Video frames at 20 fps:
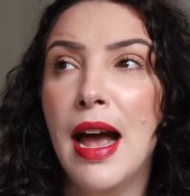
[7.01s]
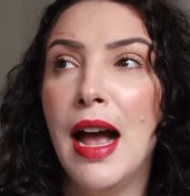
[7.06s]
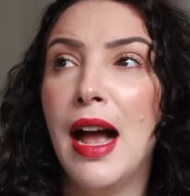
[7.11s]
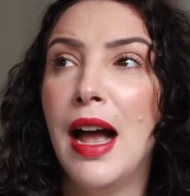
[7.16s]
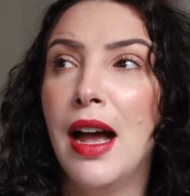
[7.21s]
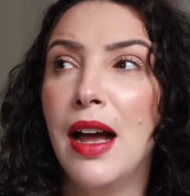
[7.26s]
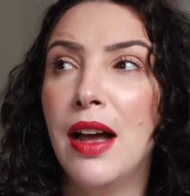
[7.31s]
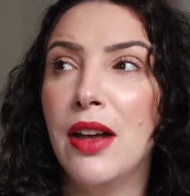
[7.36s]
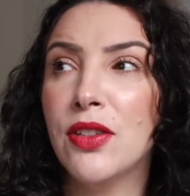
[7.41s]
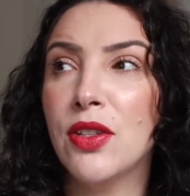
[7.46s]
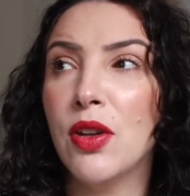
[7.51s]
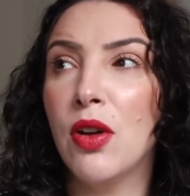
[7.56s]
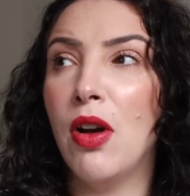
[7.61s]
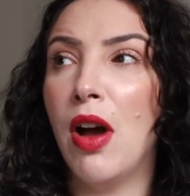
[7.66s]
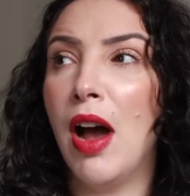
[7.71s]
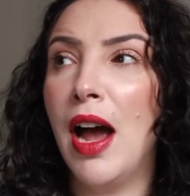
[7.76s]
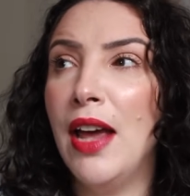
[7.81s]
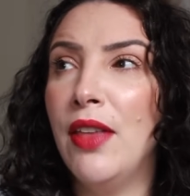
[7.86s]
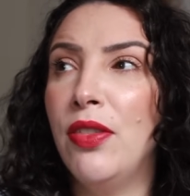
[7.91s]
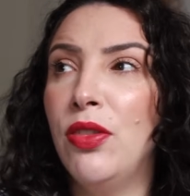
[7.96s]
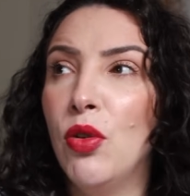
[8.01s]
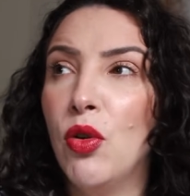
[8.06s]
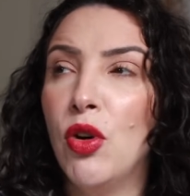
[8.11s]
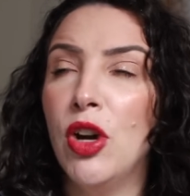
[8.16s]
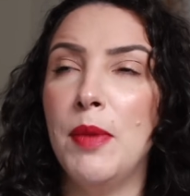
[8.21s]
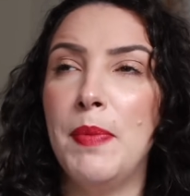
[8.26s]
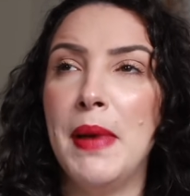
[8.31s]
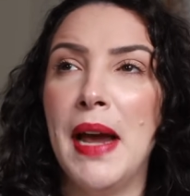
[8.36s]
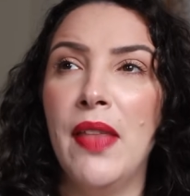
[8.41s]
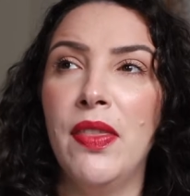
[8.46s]
So I
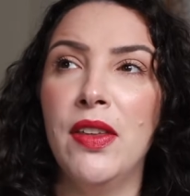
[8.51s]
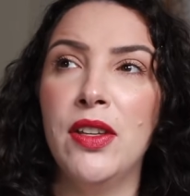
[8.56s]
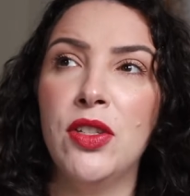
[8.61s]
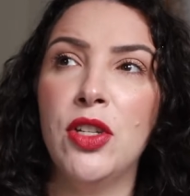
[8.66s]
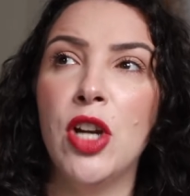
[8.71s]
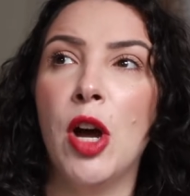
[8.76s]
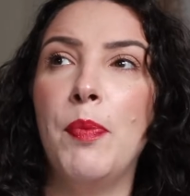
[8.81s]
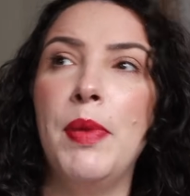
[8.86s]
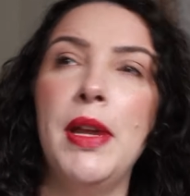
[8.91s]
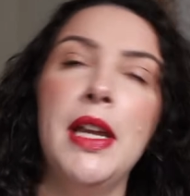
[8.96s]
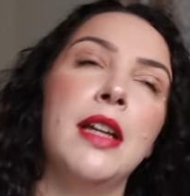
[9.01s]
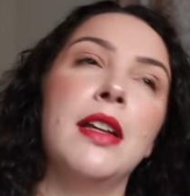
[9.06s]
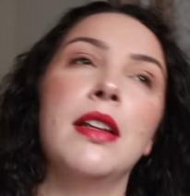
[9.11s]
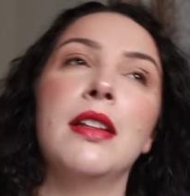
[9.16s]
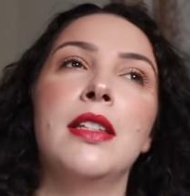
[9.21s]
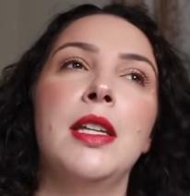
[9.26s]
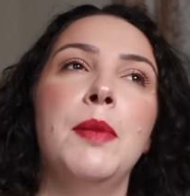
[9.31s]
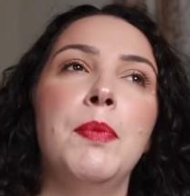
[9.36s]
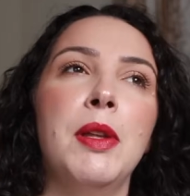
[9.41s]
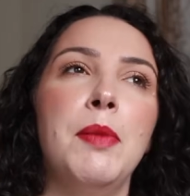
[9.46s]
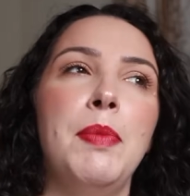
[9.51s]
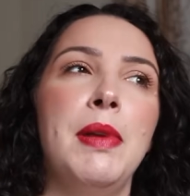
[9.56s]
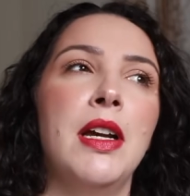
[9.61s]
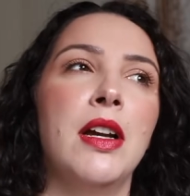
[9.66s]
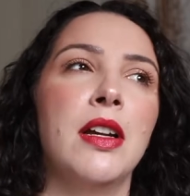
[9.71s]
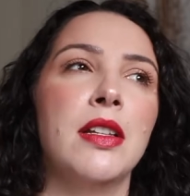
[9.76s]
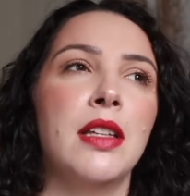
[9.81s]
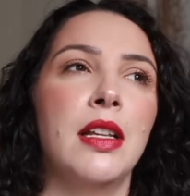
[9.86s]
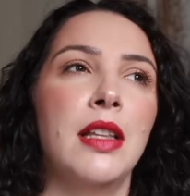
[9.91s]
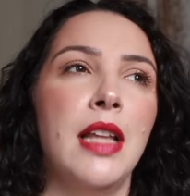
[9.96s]
thought about this topic simply
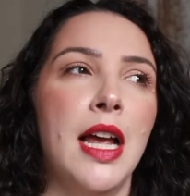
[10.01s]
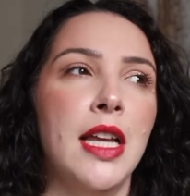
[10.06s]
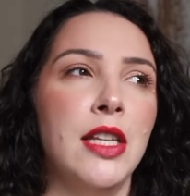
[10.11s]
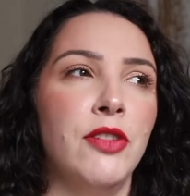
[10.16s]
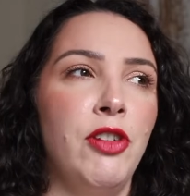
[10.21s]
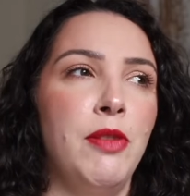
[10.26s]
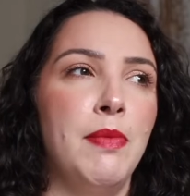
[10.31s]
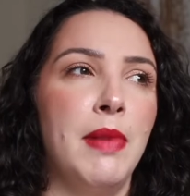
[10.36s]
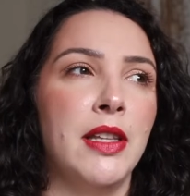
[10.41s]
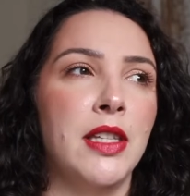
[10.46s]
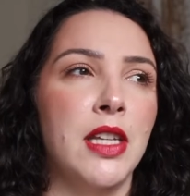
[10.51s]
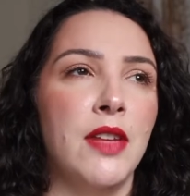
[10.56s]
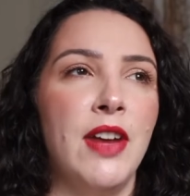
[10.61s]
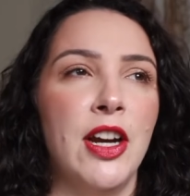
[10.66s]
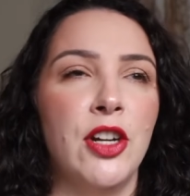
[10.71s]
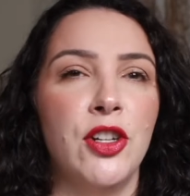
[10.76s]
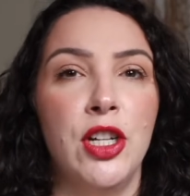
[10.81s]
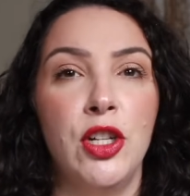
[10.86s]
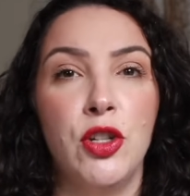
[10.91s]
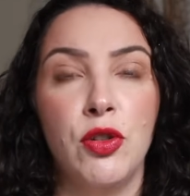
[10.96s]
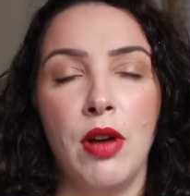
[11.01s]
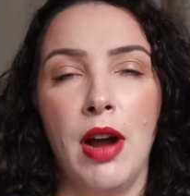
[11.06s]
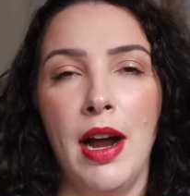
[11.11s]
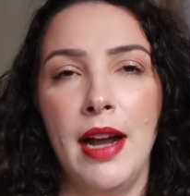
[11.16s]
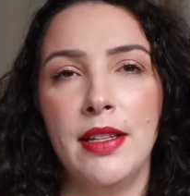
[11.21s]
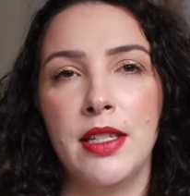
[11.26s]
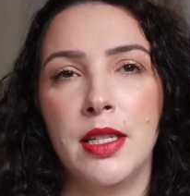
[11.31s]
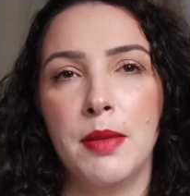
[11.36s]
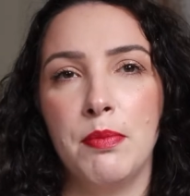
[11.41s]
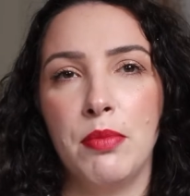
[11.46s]
because the last few months I've actually
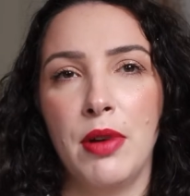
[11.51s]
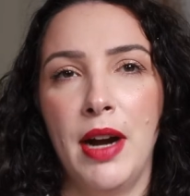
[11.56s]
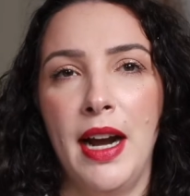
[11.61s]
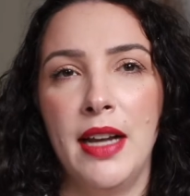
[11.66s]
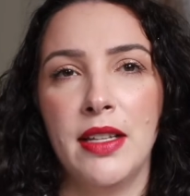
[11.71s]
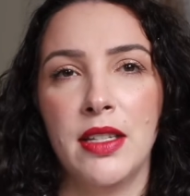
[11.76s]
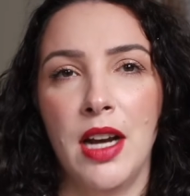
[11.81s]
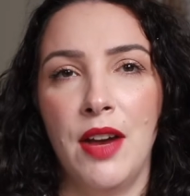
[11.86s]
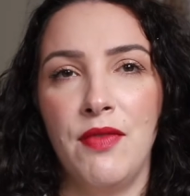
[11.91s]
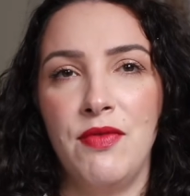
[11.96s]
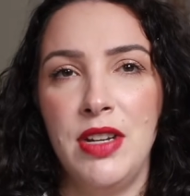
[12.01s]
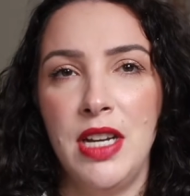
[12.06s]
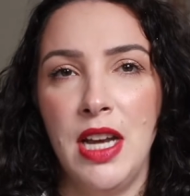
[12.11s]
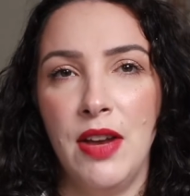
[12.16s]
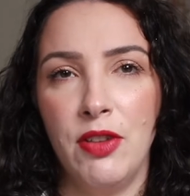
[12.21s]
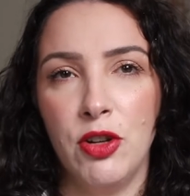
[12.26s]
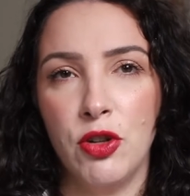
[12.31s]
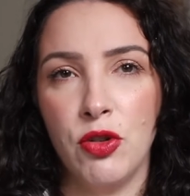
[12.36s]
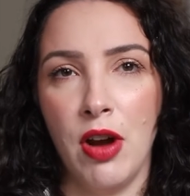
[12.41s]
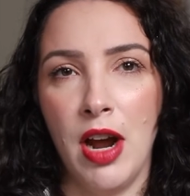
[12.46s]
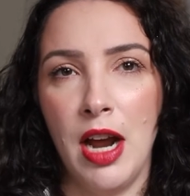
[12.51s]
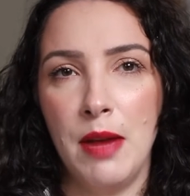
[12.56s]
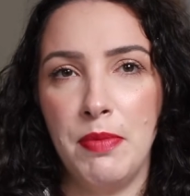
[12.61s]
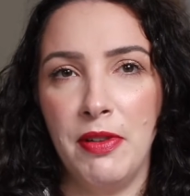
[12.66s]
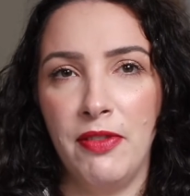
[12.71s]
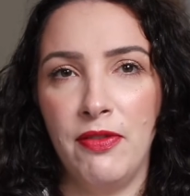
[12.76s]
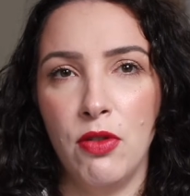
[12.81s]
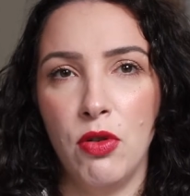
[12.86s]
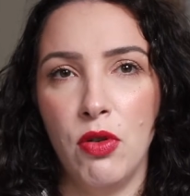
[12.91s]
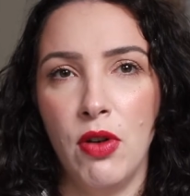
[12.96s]
tried some brands that I've never tried
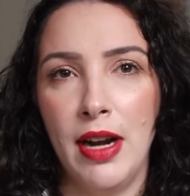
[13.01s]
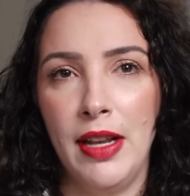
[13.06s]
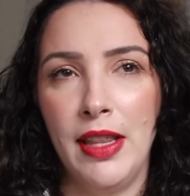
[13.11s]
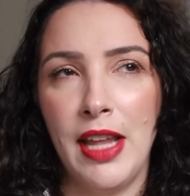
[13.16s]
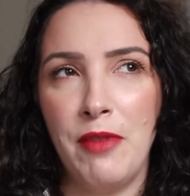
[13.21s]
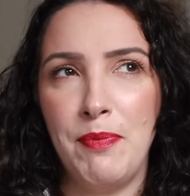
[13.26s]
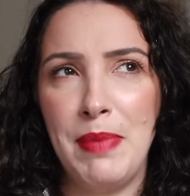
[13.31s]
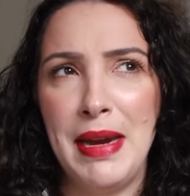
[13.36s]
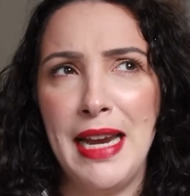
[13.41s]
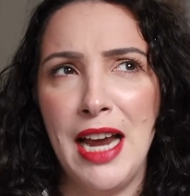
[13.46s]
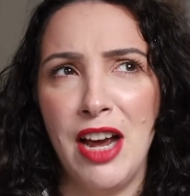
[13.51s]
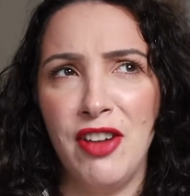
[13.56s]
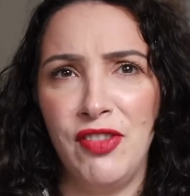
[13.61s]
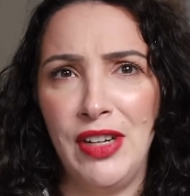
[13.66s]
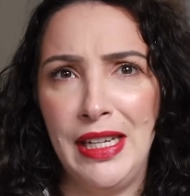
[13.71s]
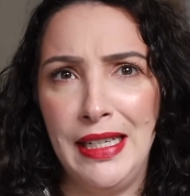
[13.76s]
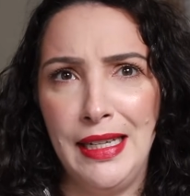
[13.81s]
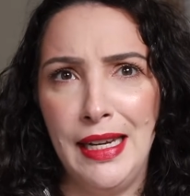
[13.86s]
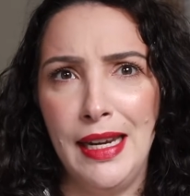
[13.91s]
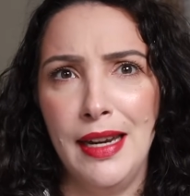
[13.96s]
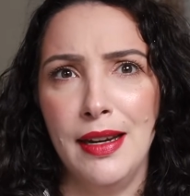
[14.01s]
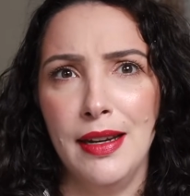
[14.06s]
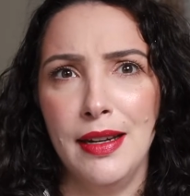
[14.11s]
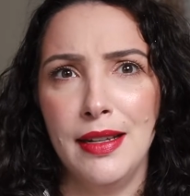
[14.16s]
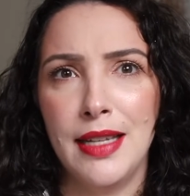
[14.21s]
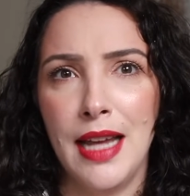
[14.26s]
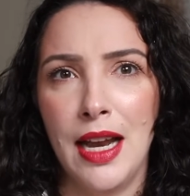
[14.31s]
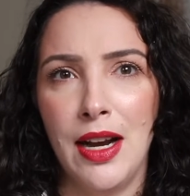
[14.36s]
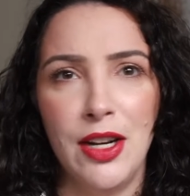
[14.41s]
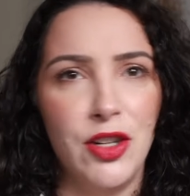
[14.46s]
before and they've been out for
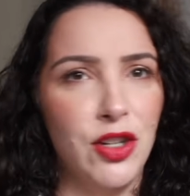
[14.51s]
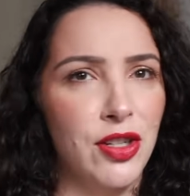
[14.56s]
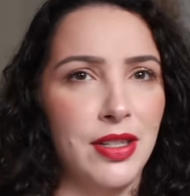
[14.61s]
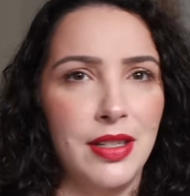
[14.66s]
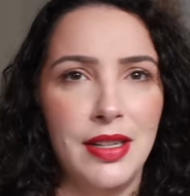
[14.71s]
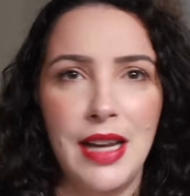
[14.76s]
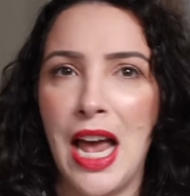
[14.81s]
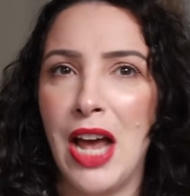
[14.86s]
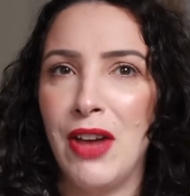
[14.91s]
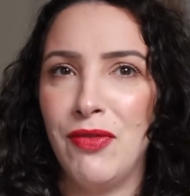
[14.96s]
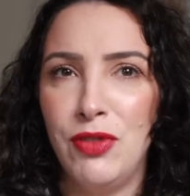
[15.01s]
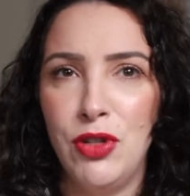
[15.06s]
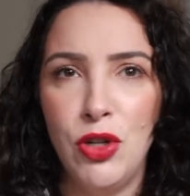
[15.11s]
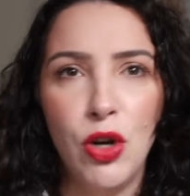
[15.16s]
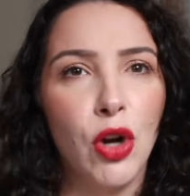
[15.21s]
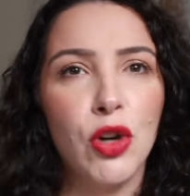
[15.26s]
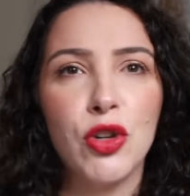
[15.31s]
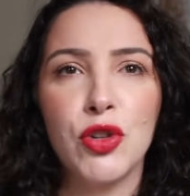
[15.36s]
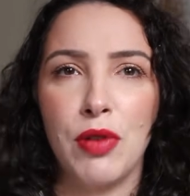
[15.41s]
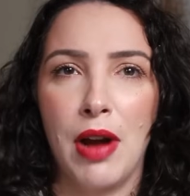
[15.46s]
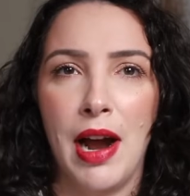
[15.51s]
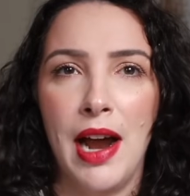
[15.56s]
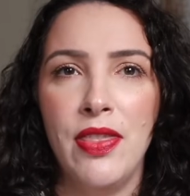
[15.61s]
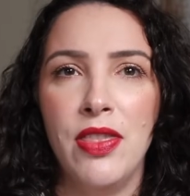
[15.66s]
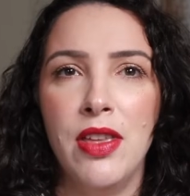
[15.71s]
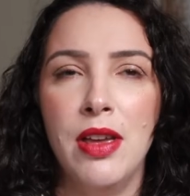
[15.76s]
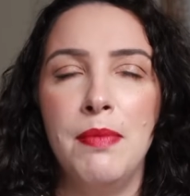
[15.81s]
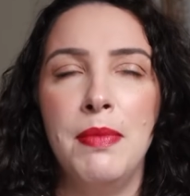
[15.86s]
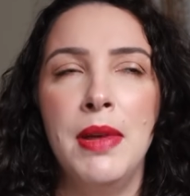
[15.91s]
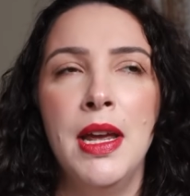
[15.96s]
years and I just have not
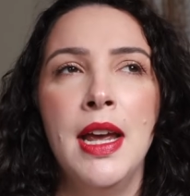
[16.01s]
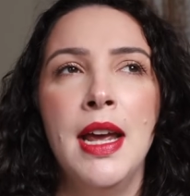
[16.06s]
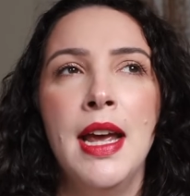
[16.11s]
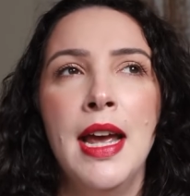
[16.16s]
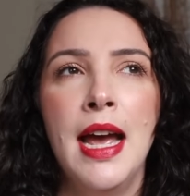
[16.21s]
tried them.